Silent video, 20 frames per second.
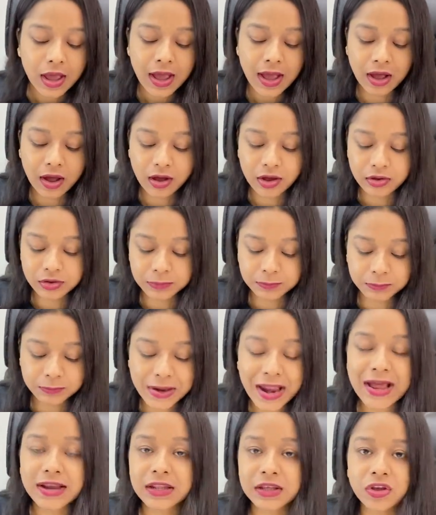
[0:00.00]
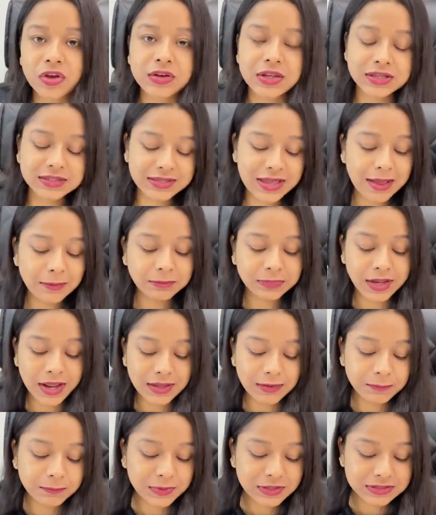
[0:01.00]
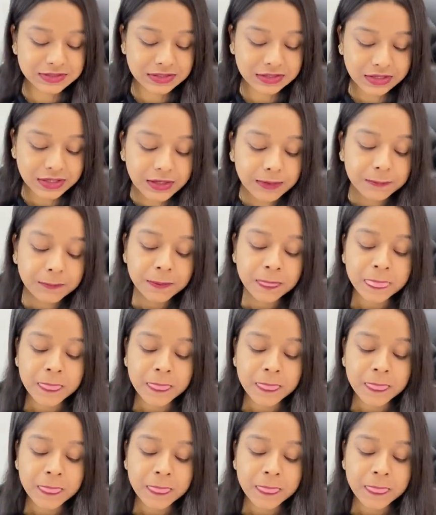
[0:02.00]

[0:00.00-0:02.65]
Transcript: uh, planning your exam type basically